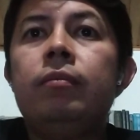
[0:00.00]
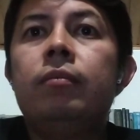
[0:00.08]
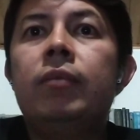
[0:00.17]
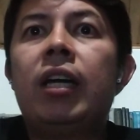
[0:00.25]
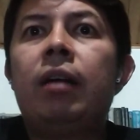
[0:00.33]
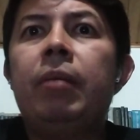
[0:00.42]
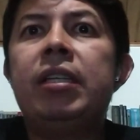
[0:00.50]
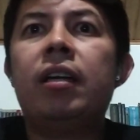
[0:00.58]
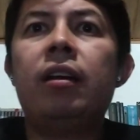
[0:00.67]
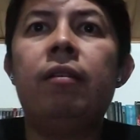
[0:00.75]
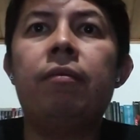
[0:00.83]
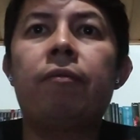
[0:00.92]
there are
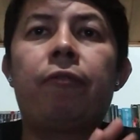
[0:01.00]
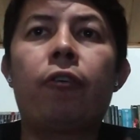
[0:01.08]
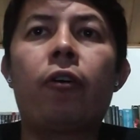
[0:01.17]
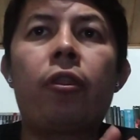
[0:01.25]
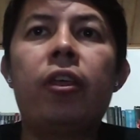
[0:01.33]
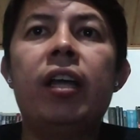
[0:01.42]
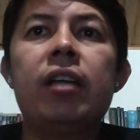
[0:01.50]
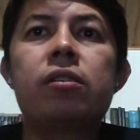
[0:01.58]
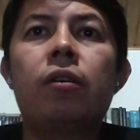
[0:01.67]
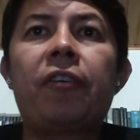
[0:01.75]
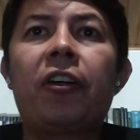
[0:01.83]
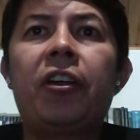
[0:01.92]
basically 4 things
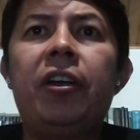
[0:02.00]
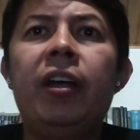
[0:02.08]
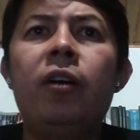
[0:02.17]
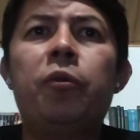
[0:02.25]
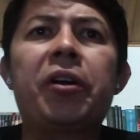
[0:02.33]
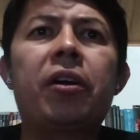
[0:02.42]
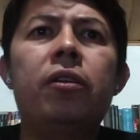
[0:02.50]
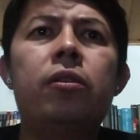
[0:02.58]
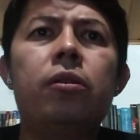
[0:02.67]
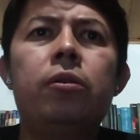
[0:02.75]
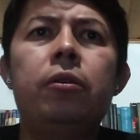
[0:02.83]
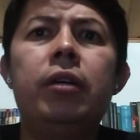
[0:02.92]
over here. We're going to
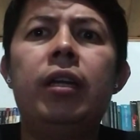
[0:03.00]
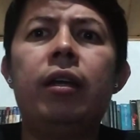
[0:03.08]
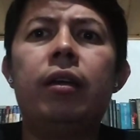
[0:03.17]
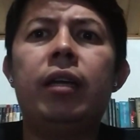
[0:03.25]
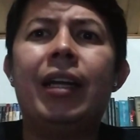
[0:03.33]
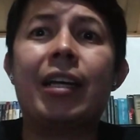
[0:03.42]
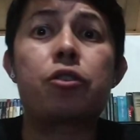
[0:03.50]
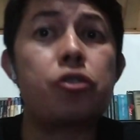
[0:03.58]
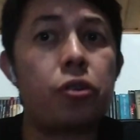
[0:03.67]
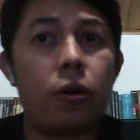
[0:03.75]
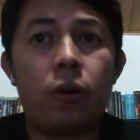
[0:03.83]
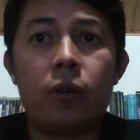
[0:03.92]
do it in a
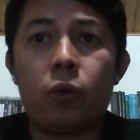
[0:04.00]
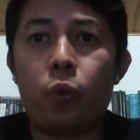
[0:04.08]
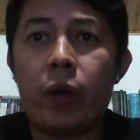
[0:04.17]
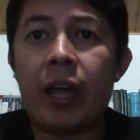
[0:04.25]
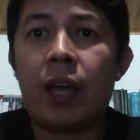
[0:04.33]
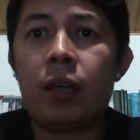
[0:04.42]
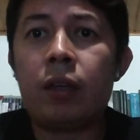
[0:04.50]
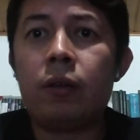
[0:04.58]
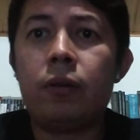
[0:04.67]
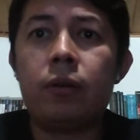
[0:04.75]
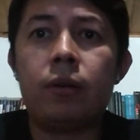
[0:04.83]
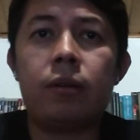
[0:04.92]
short way.
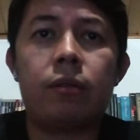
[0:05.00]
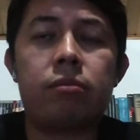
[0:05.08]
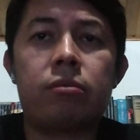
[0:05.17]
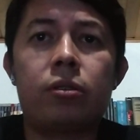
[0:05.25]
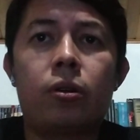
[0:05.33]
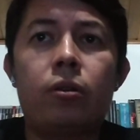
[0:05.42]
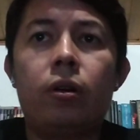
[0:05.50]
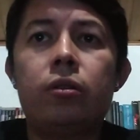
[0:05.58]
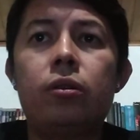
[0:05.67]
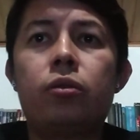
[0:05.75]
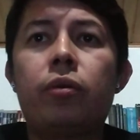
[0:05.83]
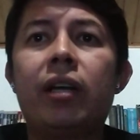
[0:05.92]
You're going
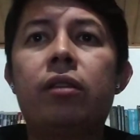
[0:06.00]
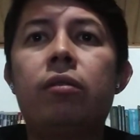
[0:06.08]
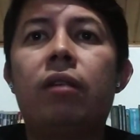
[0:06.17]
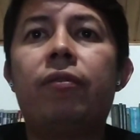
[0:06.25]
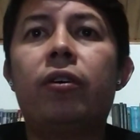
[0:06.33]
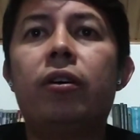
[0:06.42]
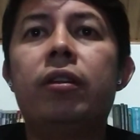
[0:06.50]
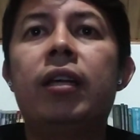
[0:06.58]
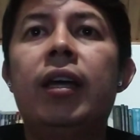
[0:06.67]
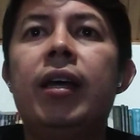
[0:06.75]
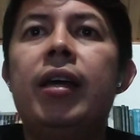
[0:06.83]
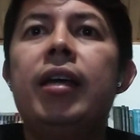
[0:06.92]
to try to avoid
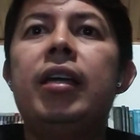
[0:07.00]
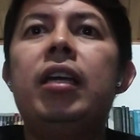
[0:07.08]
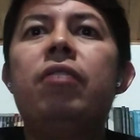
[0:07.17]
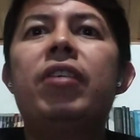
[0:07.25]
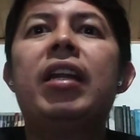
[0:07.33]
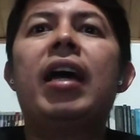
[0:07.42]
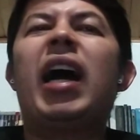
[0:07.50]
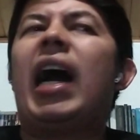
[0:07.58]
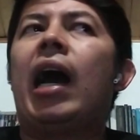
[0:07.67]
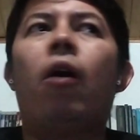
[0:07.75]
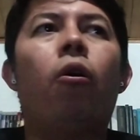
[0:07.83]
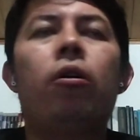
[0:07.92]
even a
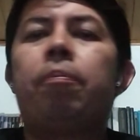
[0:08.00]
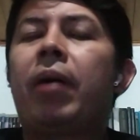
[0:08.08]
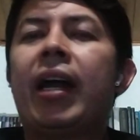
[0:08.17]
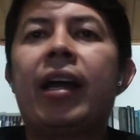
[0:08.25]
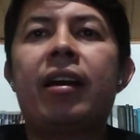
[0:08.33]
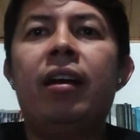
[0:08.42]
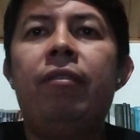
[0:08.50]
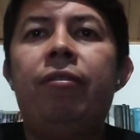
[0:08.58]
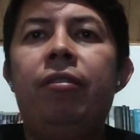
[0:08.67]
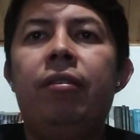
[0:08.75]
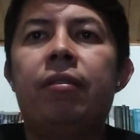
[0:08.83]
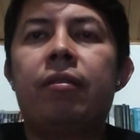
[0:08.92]
whole
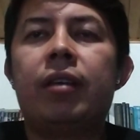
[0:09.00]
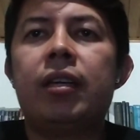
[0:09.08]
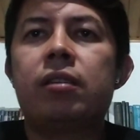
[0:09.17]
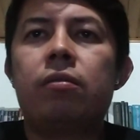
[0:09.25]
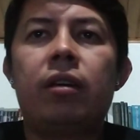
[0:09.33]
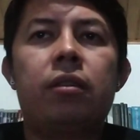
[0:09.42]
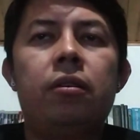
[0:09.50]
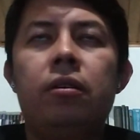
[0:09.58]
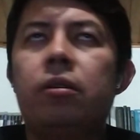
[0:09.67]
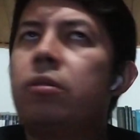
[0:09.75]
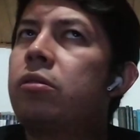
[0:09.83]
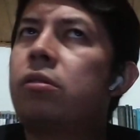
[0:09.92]
paragraph. Yes, try to
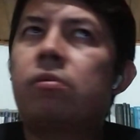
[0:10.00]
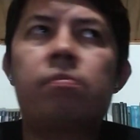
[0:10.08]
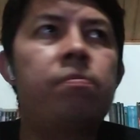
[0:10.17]
use,